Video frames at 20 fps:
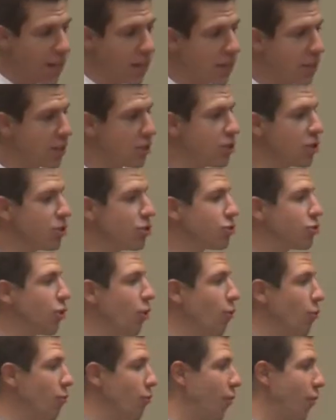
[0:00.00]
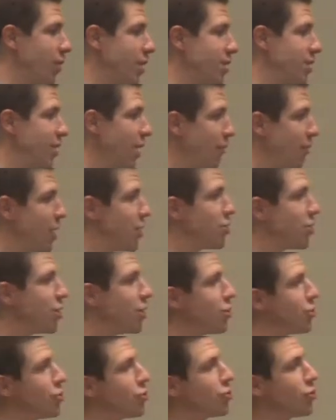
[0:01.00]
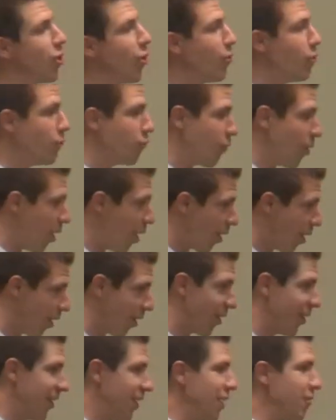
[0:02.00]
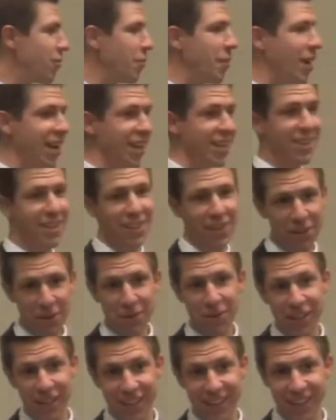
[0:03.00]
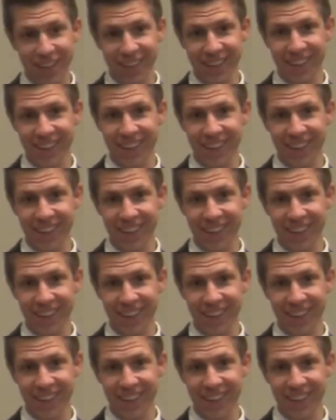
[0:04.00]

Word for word: This is so far, this salvation is so far from anything you did.